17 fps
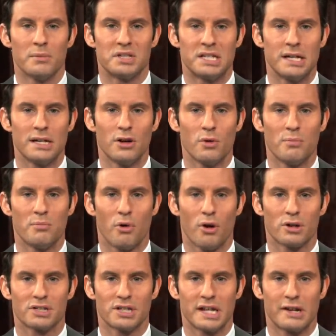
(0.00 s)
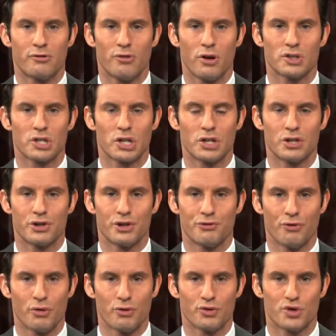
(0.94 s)
Petito embarked on a cross
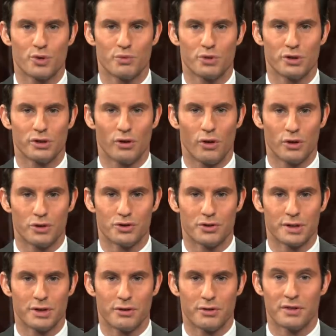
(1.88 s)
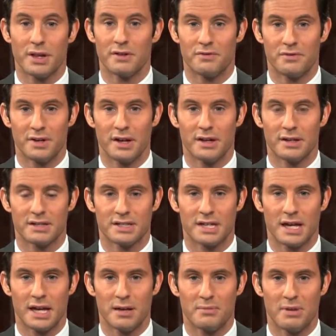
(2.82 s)
country road trip with Laundrie, her then
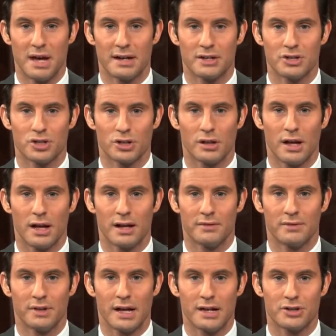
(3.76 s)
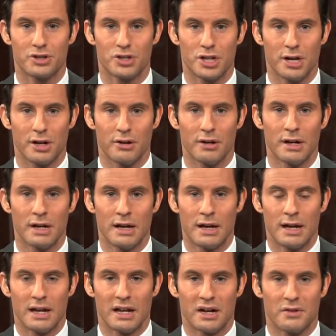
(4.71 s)
fiance, back in July of last year.
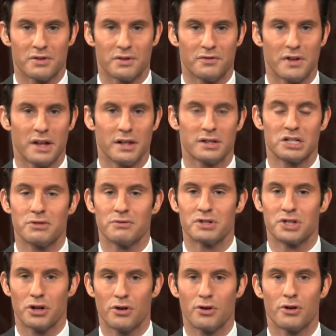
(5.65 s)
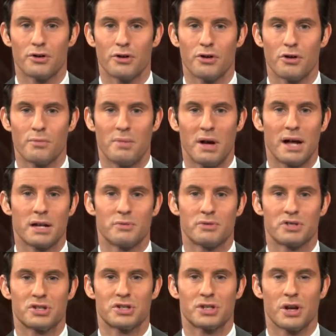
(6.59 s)
And after failing to return, her body
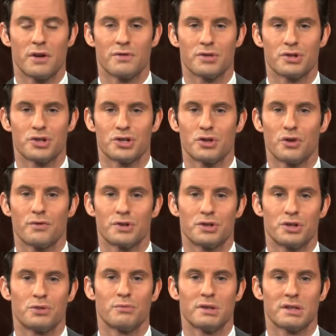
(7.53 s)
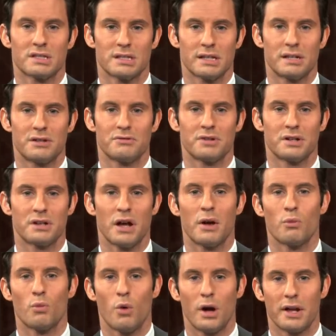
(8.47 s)
was discovered just over two months later in
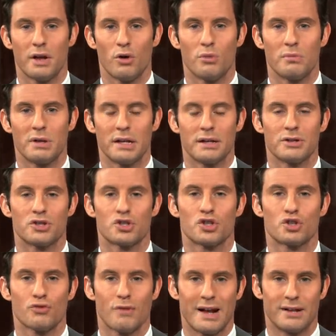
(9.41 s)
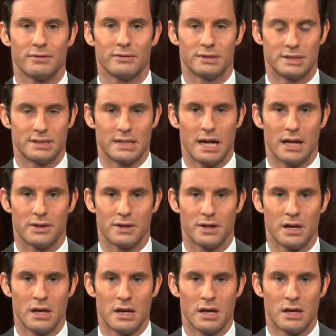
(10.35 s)
Wyoming, strangled to death.